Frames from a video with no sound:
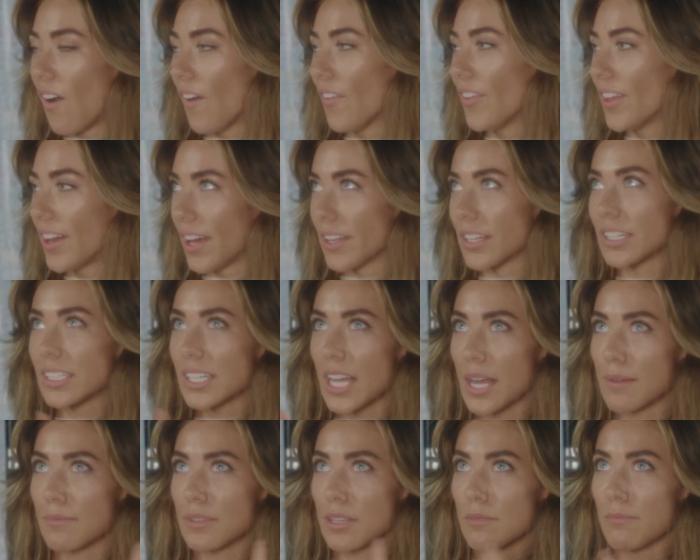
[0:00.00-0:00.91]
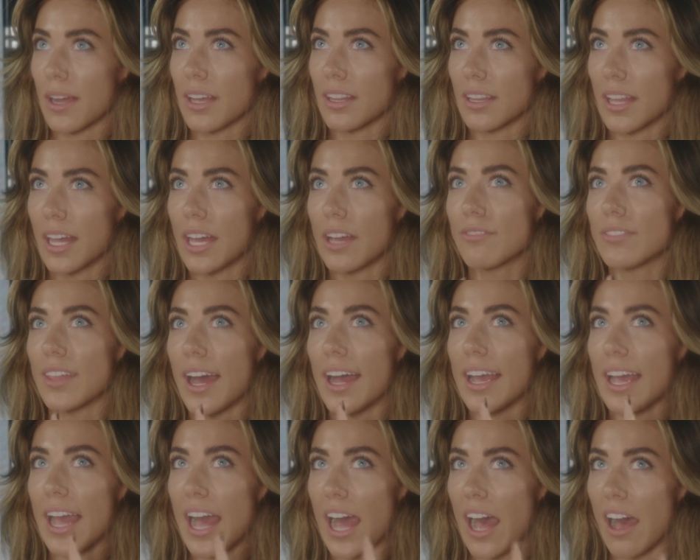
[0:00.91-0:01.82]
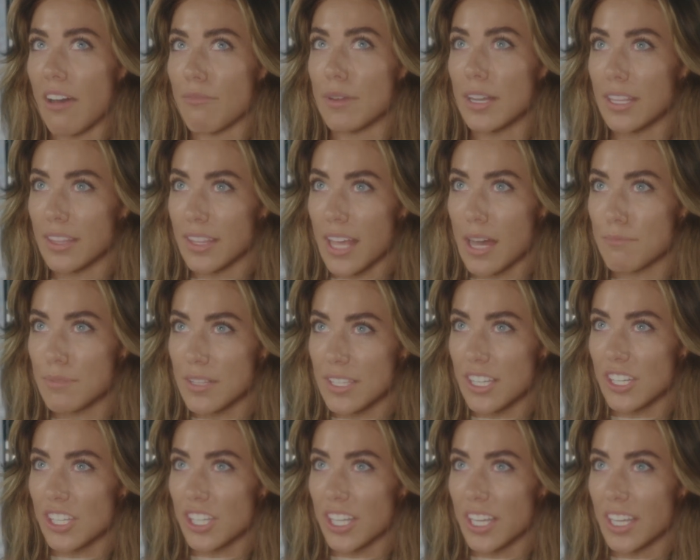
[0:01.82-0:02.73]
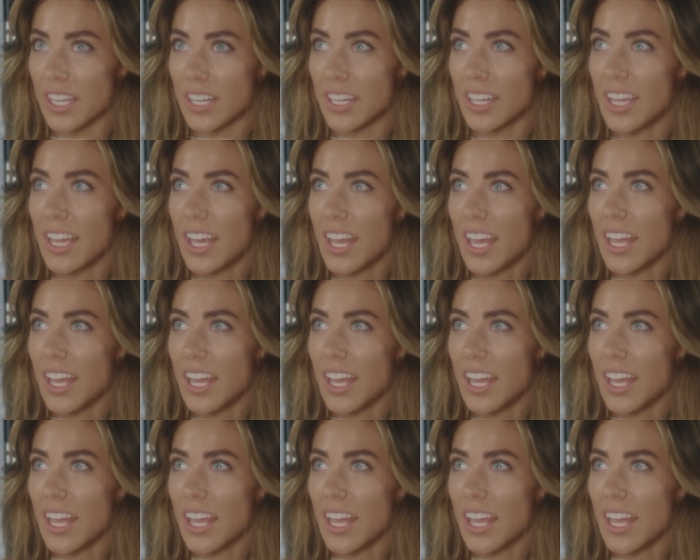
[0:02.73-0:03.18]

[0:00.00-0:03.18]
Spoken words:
all the other times in my life that I have been in that position,